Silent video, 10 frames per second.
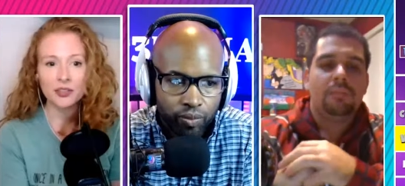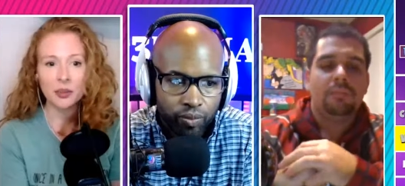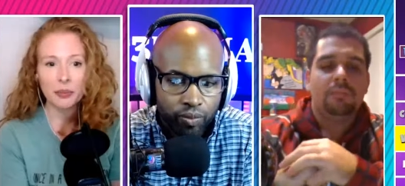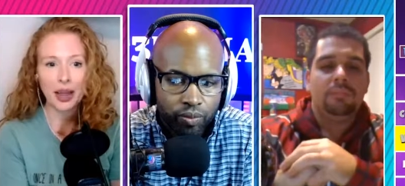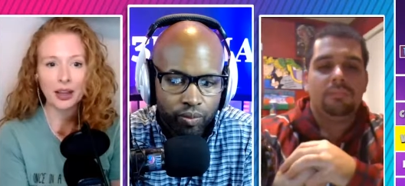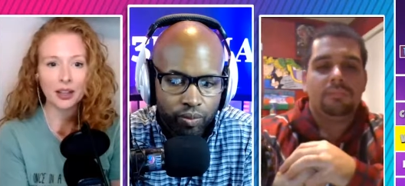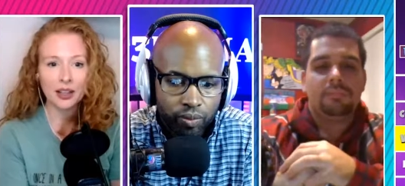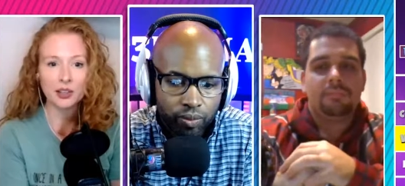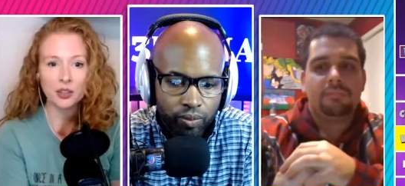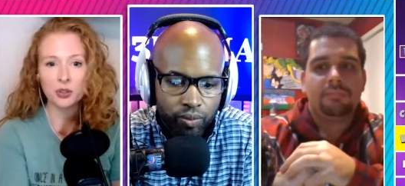Speaker 1: different bat
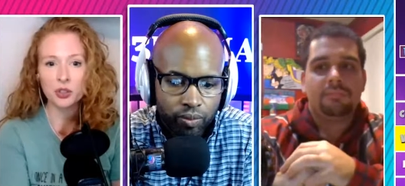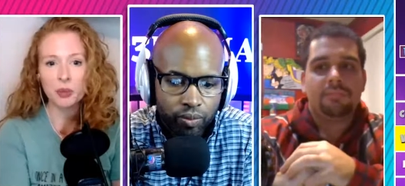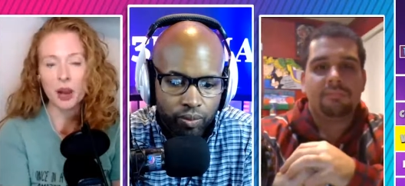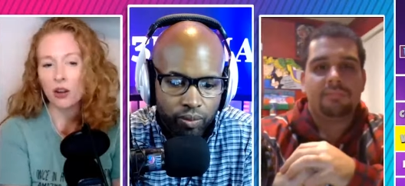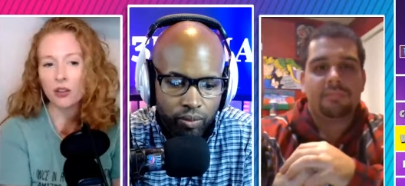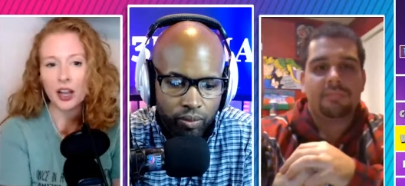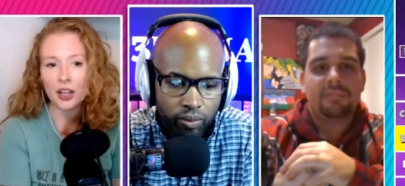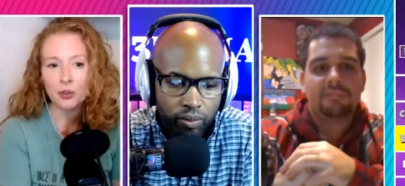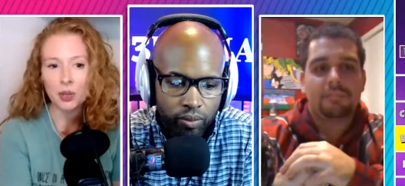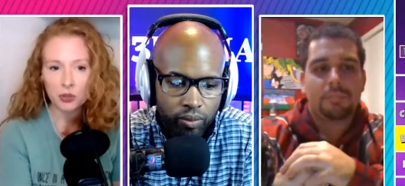guys. There was a power
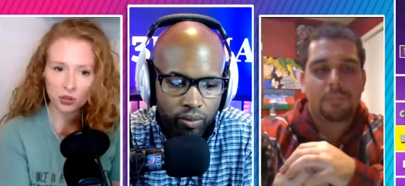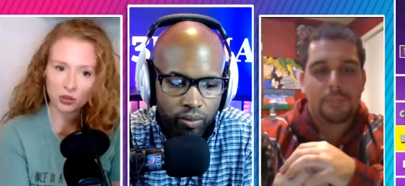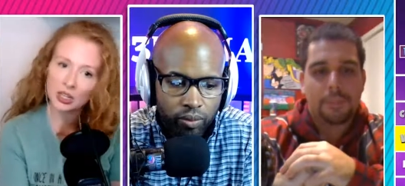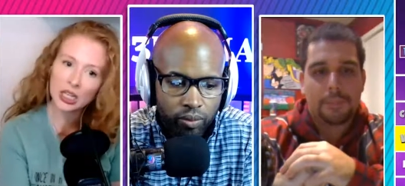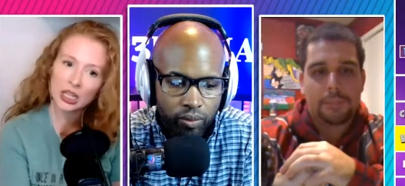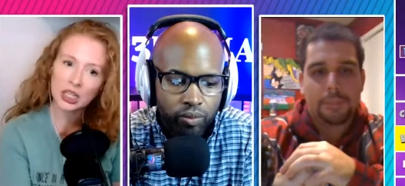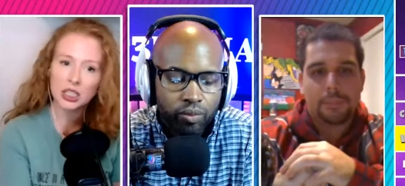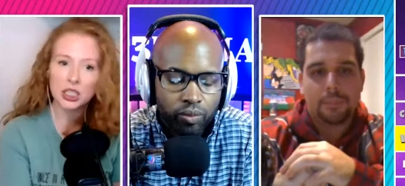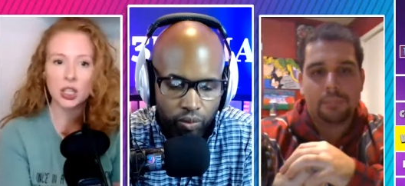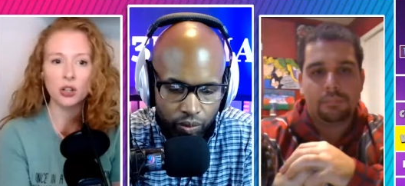vacuum that was created,
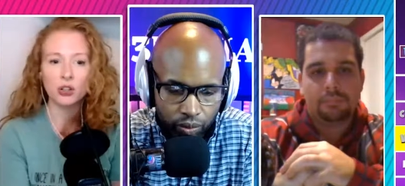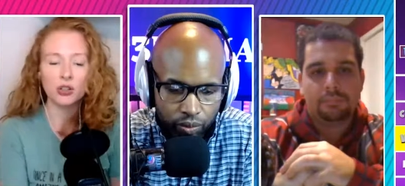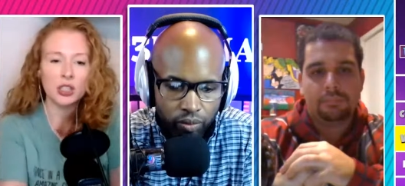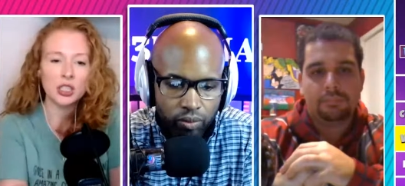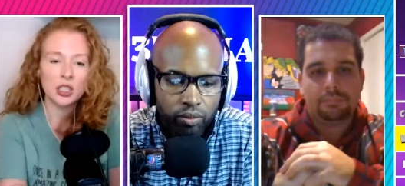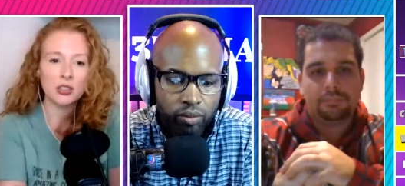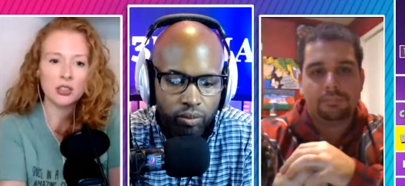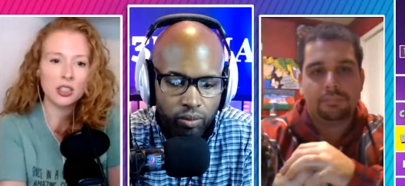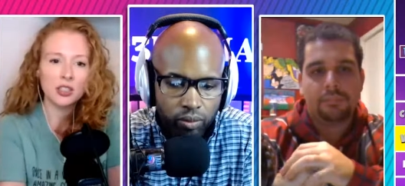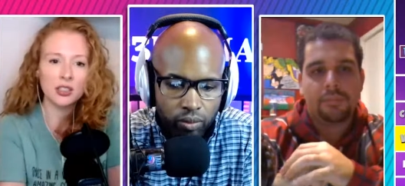and so mm-hmm. you
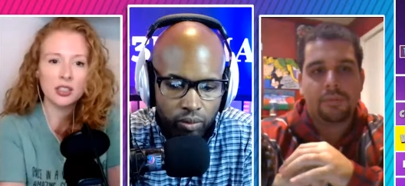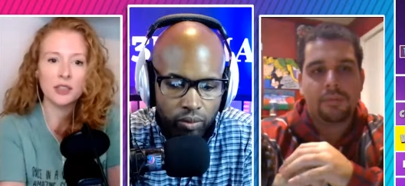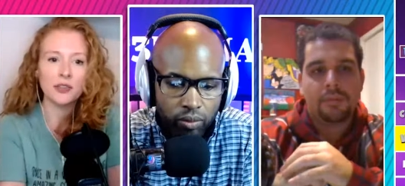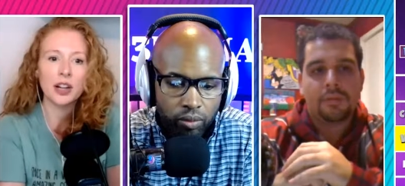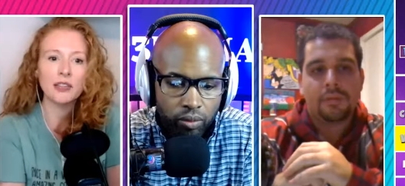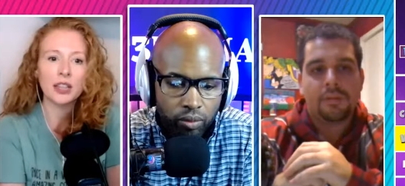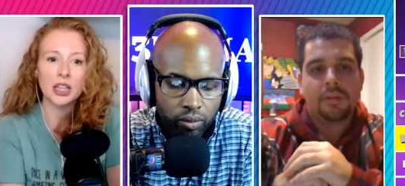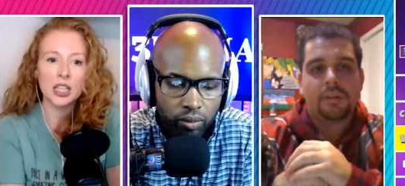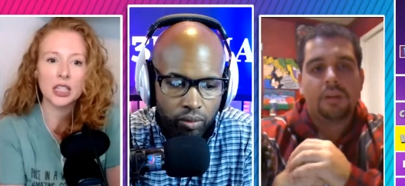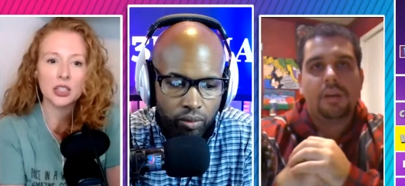know, different
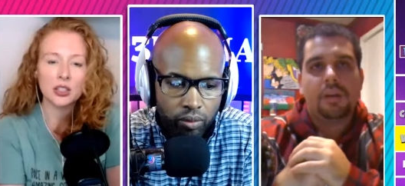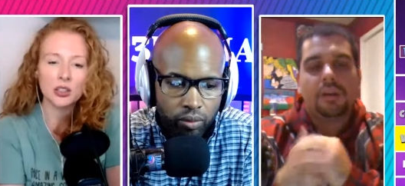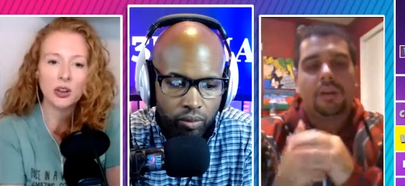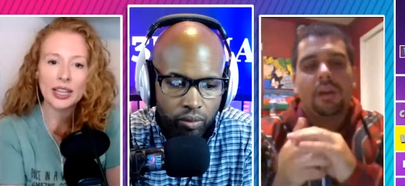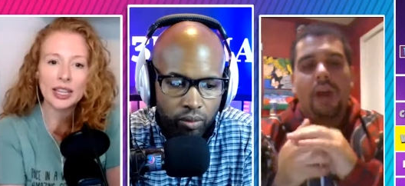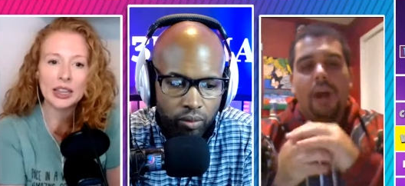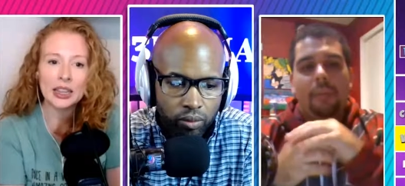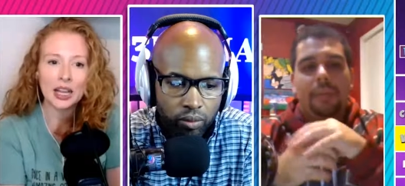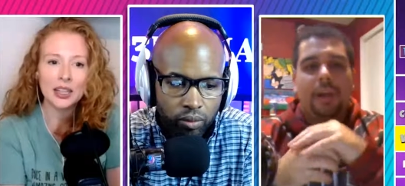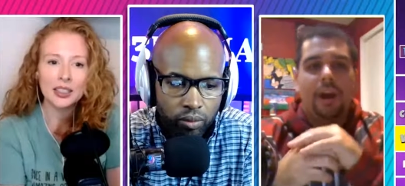everything's. And so I get I
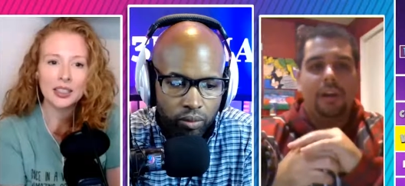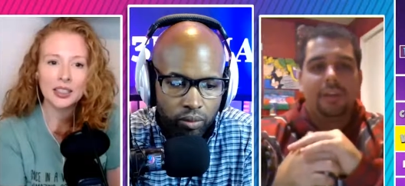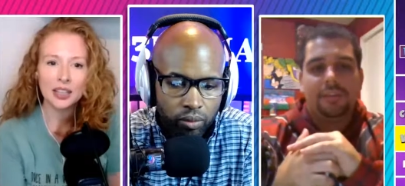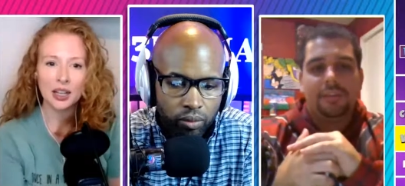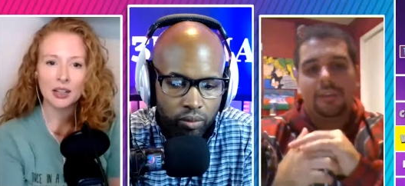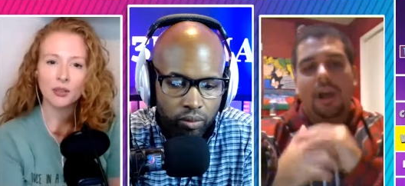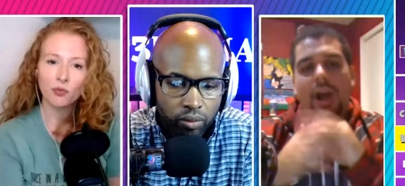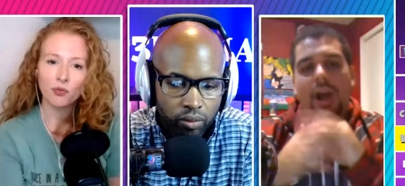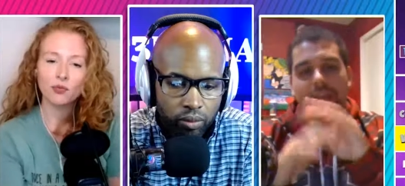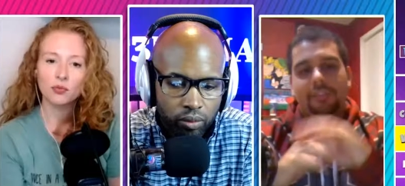that.
Speaker 2: Mean,
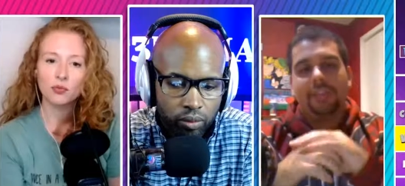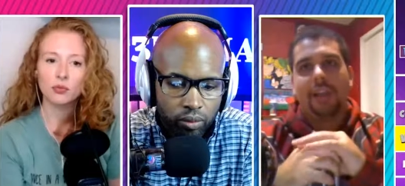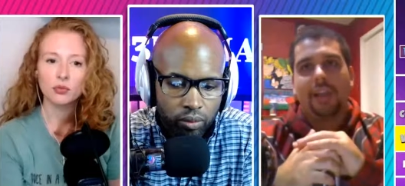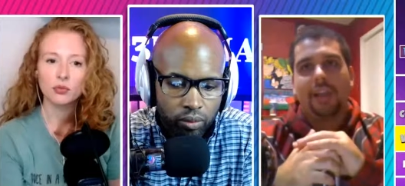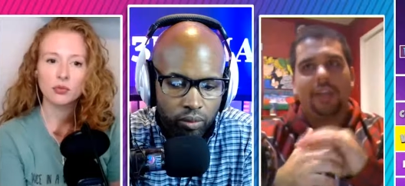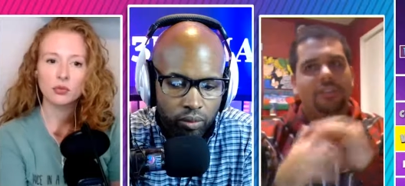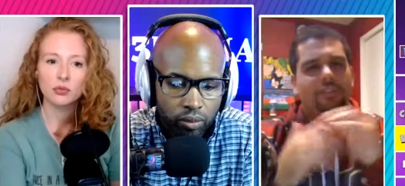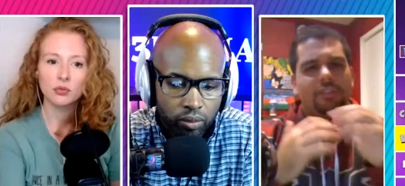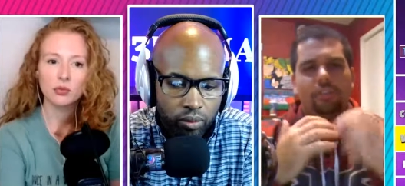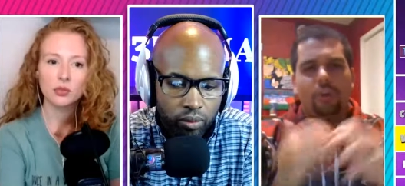honestly, I, I just
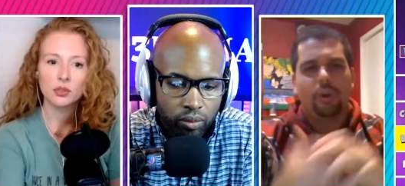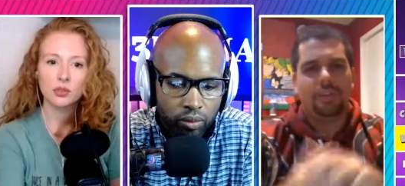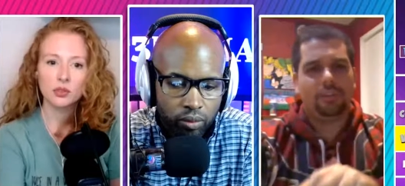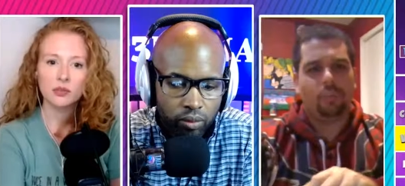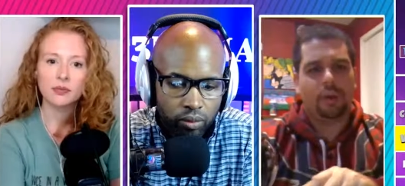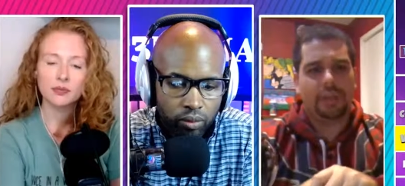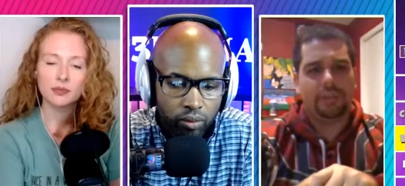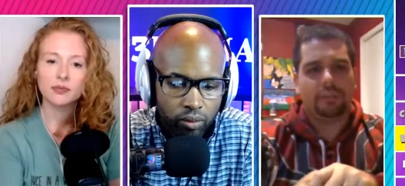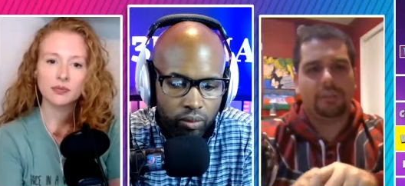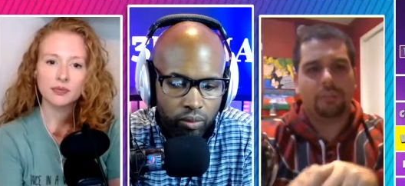enjoy these what
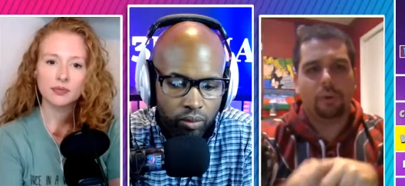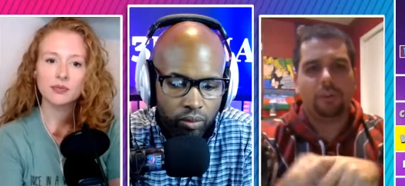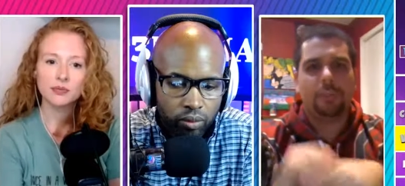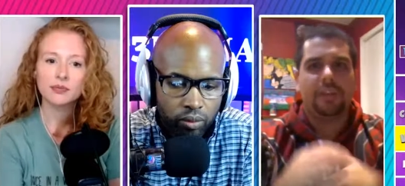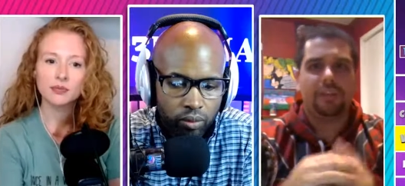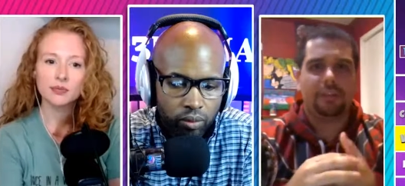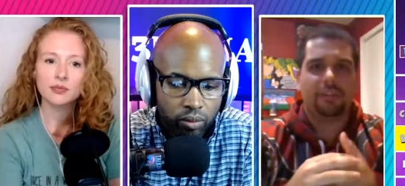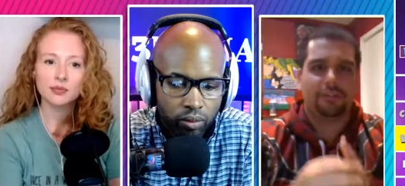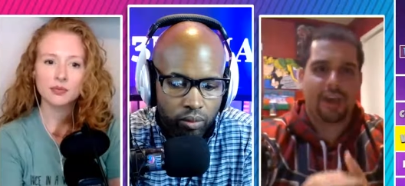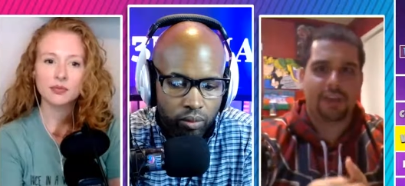ifs because mostly because of the
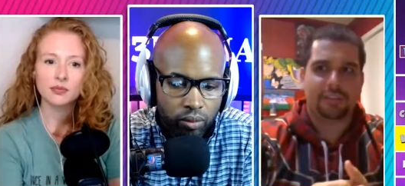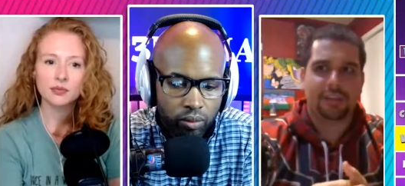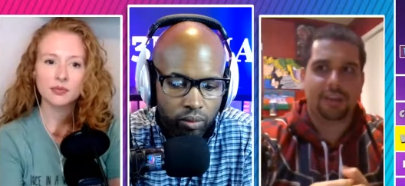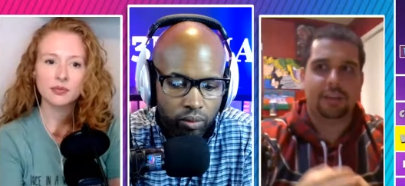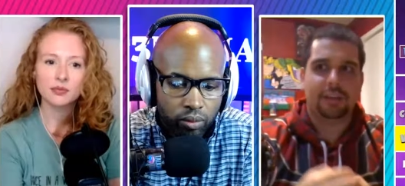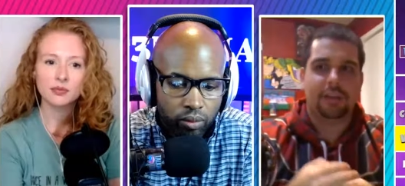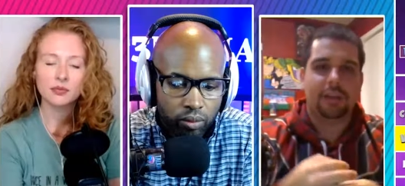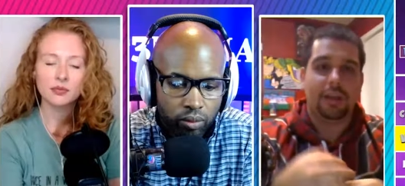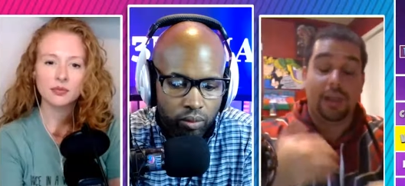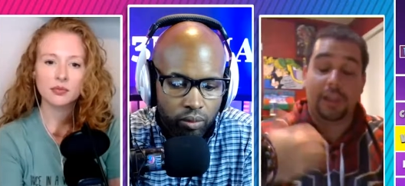fact that
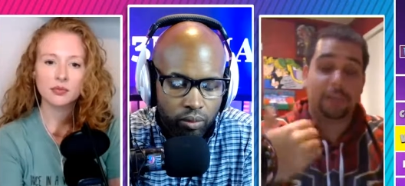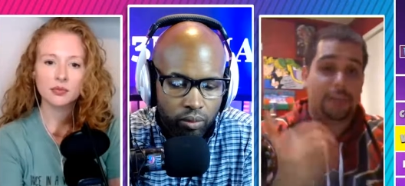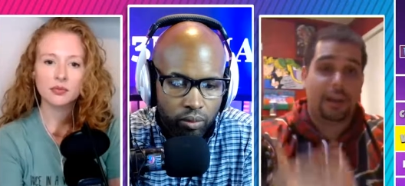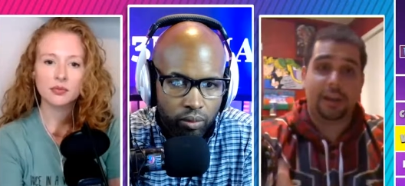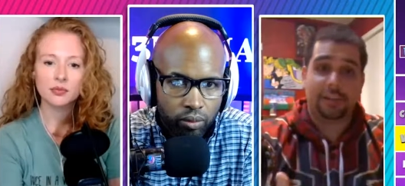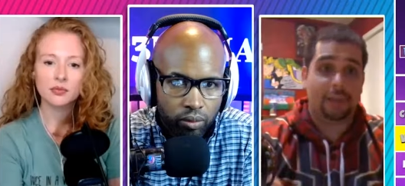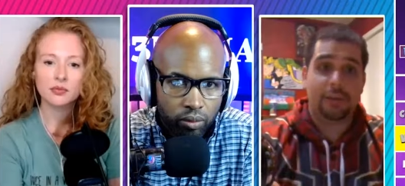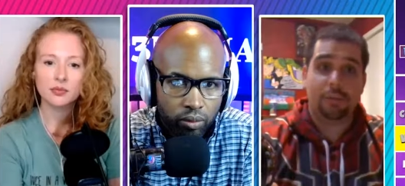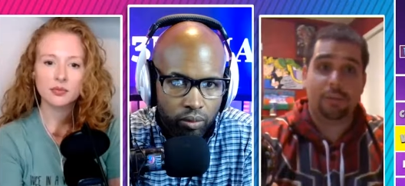let's be honest, everyone